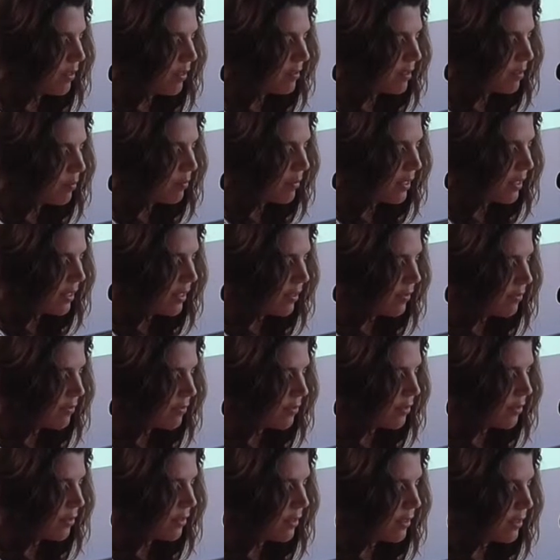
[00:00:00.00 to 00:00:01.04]
possibly a
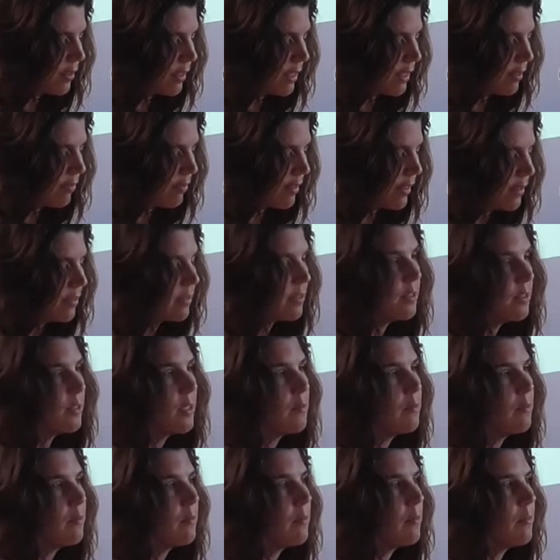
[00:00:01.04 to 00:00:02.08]
further
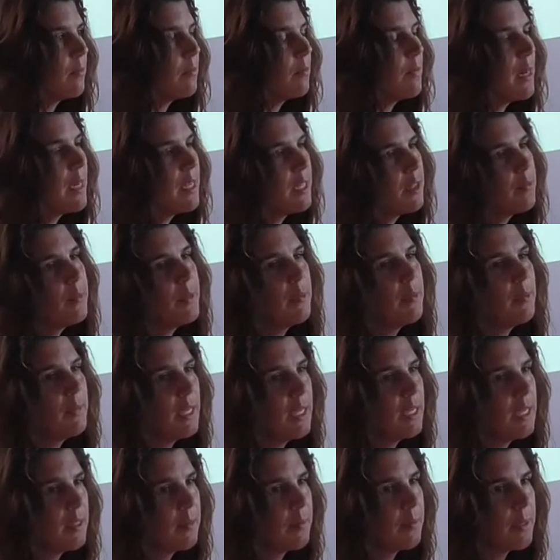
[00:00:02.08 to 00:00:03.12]
inventory might be
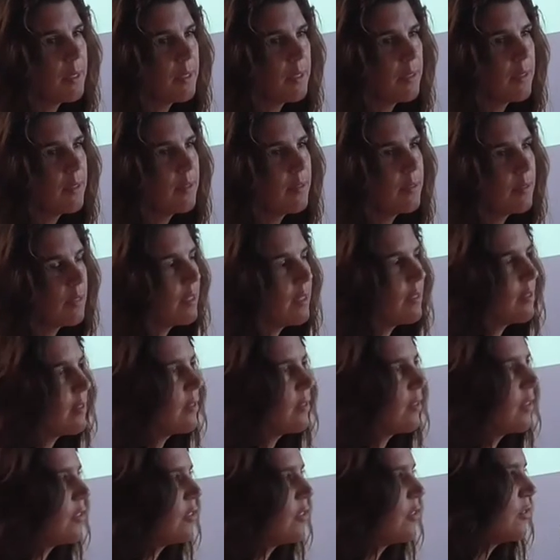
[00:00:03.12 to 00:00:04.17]
made, but
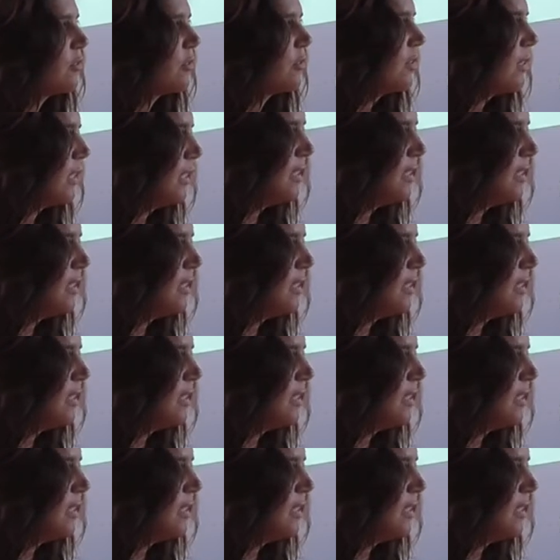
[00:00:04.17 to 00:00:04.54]
that's not sure